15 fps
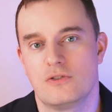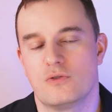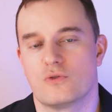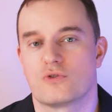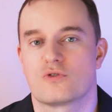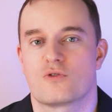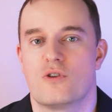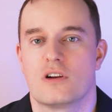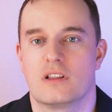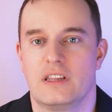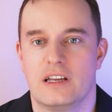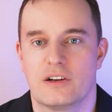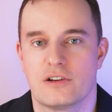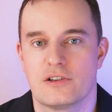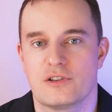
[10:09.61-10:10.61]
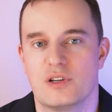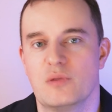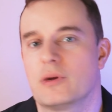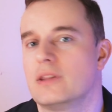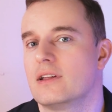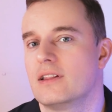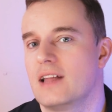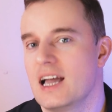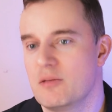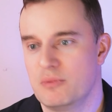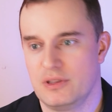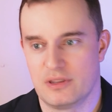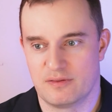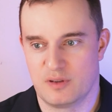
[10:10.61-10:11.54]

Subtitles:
to strong leadership and alignment